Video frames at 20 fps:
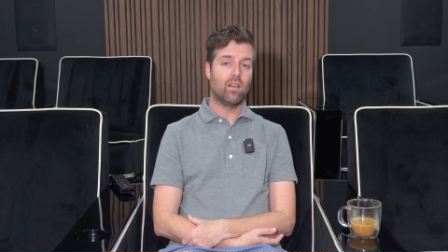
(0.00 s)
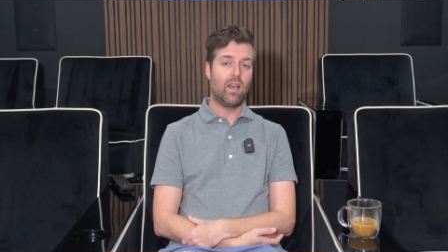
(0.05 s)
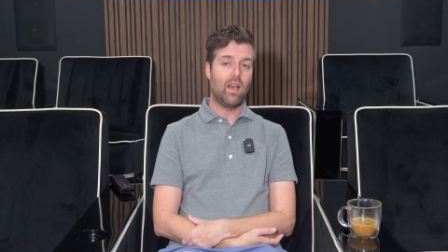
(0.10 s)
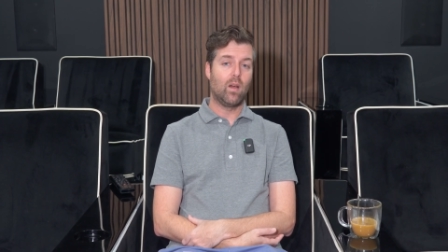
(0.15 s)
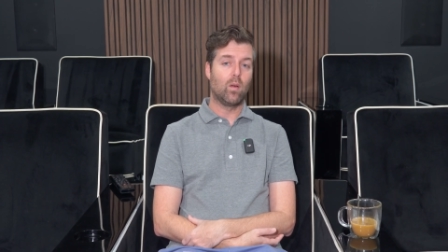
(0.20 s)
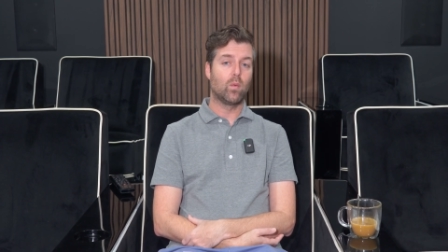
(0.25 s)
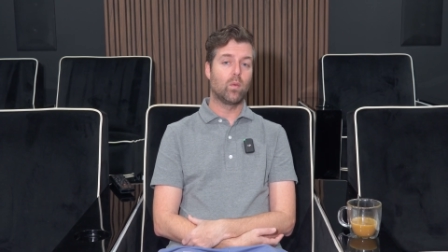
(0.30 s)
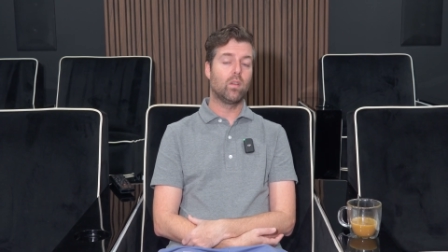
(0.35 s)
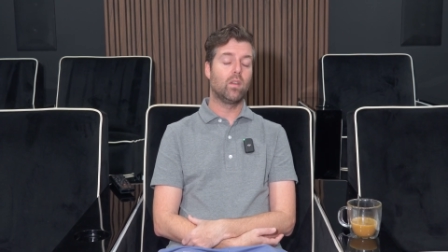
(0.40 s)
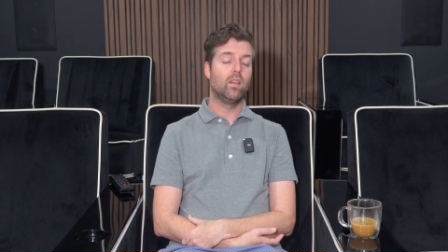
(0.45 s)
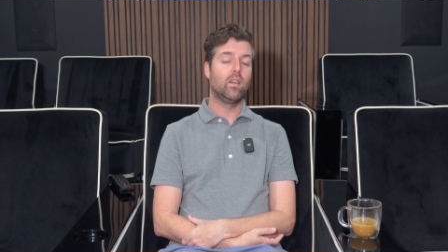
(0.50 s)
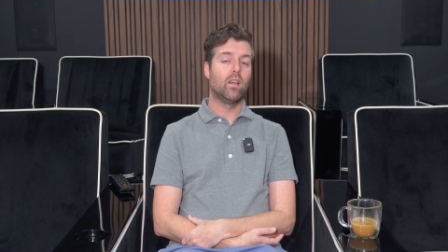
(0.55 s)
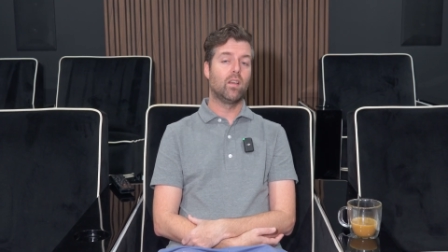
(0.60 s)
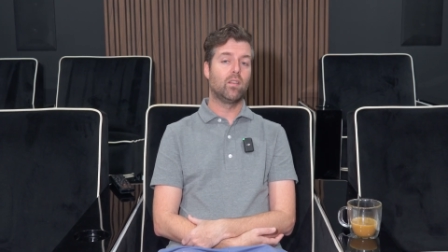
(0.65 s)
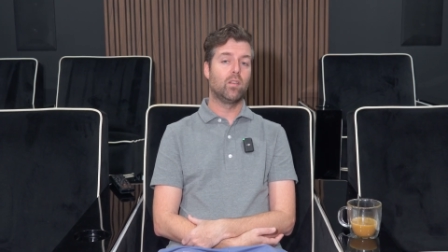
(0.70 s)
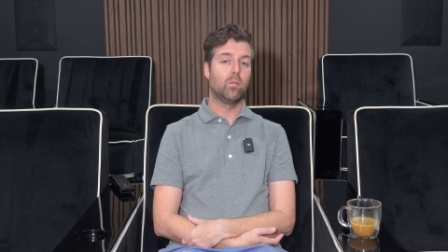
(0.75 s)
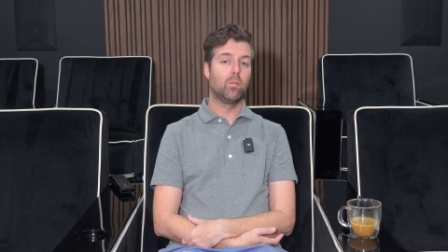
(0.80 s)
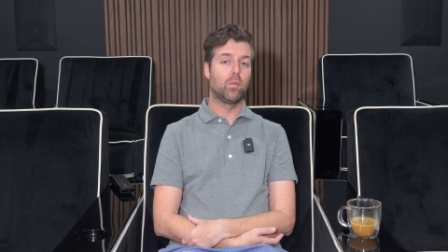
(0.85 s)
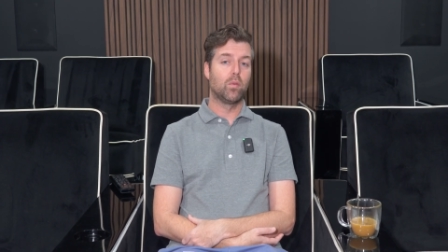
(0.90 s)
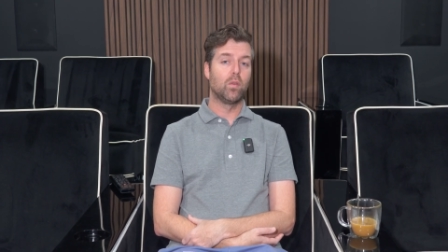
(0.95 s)
count really
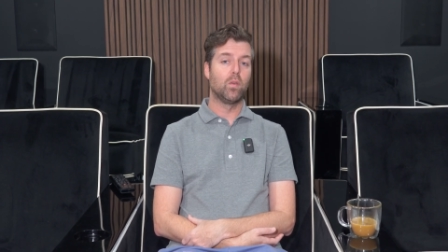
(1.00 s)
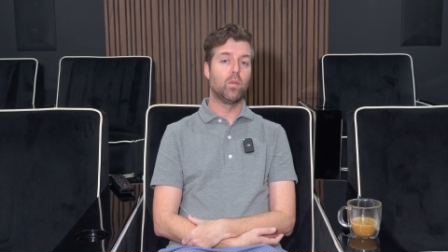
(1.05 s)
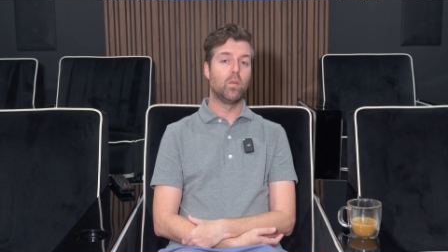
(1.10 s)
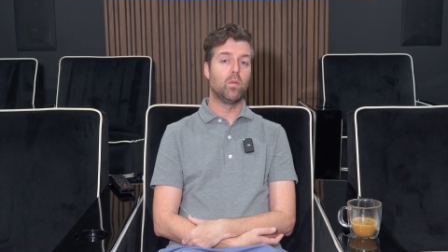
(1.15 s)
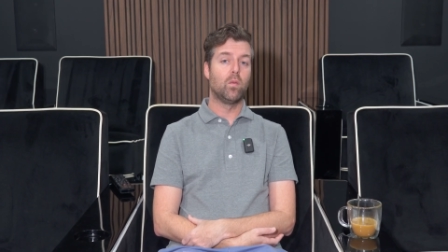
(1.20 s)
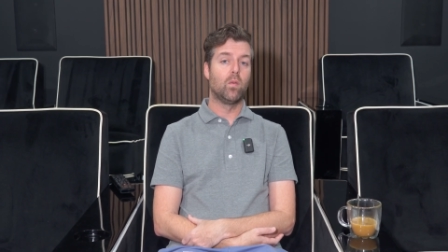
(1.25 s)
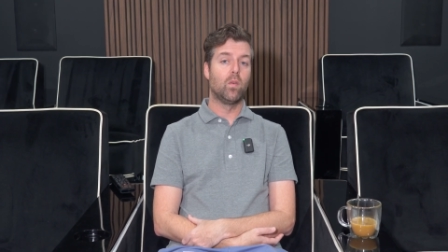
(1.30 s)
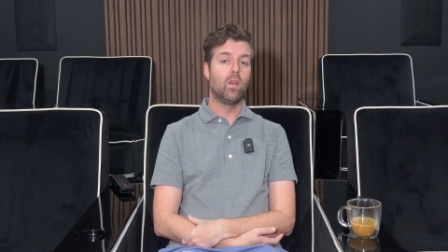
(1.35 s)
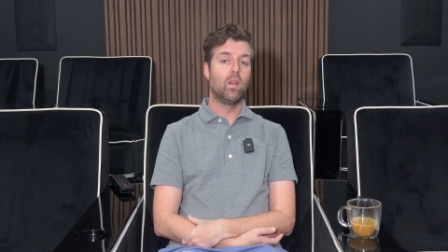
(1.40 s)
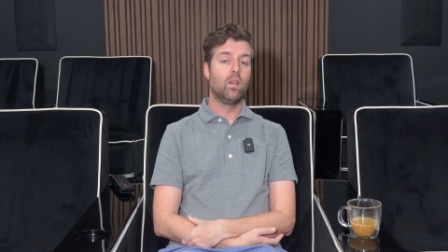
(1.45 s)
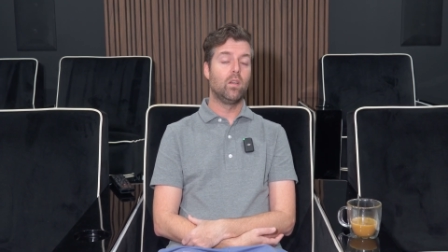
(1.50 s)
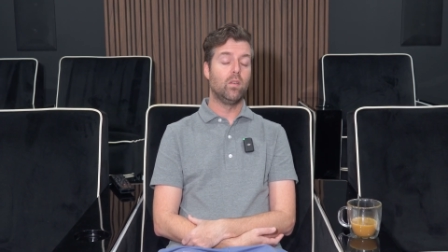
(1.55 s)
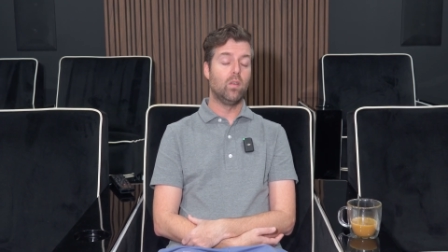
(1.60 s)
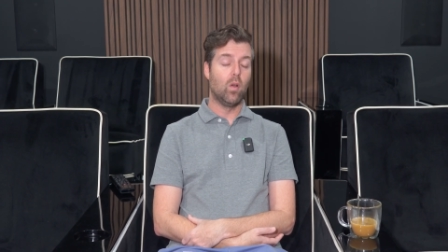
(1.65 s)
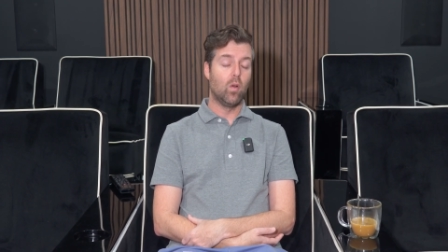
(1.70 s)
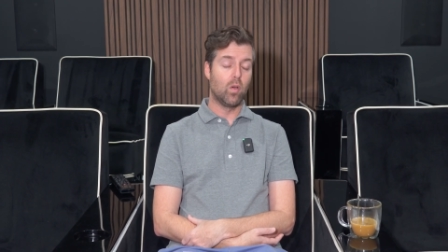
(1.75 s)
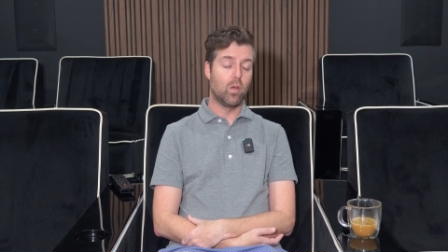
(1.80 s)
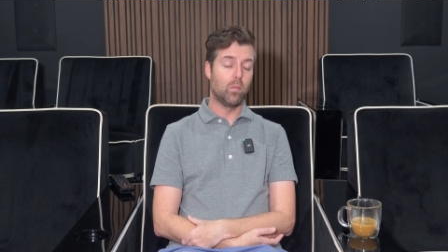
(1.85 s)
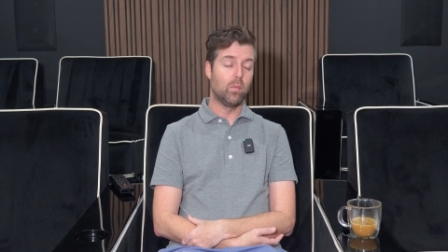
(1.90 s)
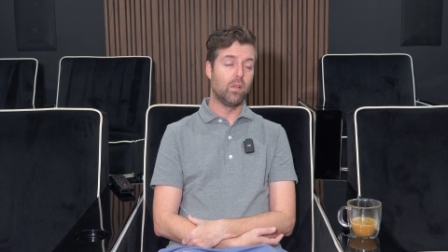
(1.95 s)
does improve
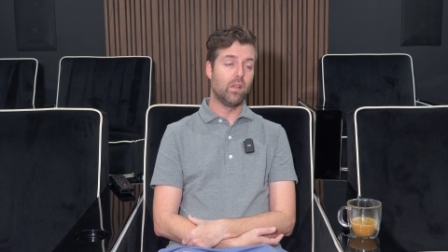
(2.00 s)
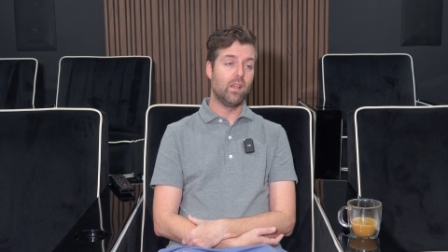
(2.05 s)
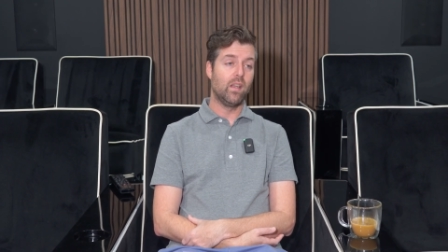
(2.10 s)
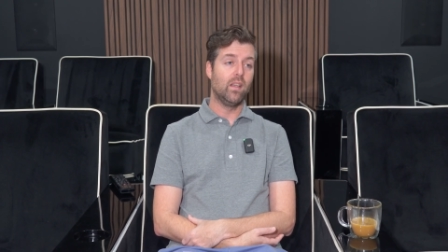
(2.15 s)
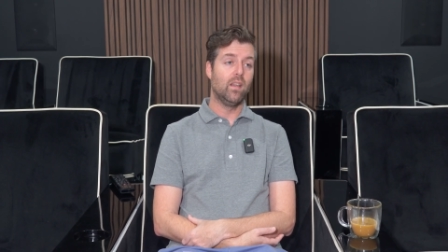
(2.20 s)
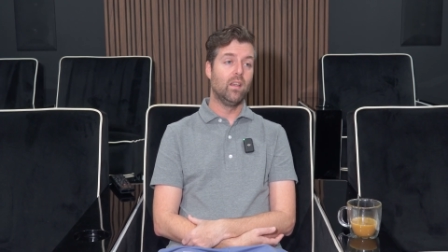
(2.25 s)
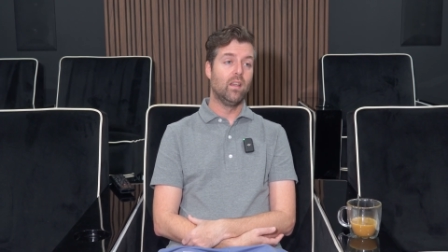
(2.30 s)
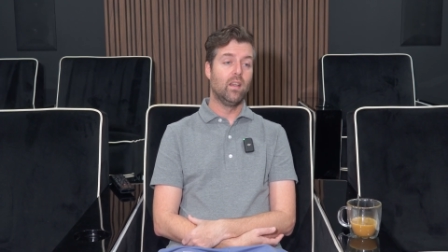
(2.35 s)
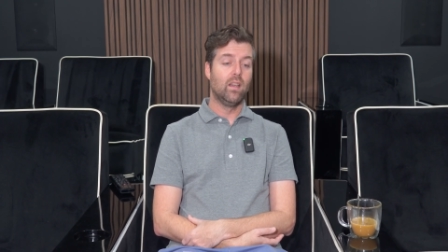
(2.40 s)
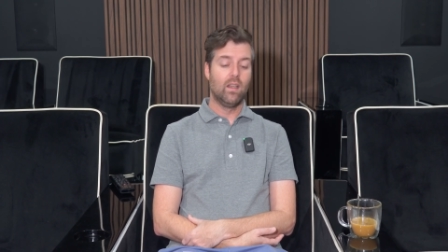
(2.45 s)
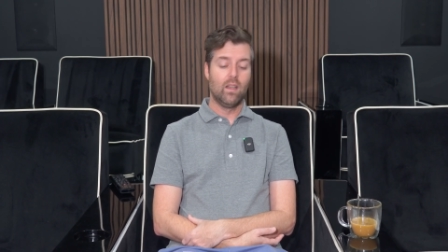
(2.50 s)
notably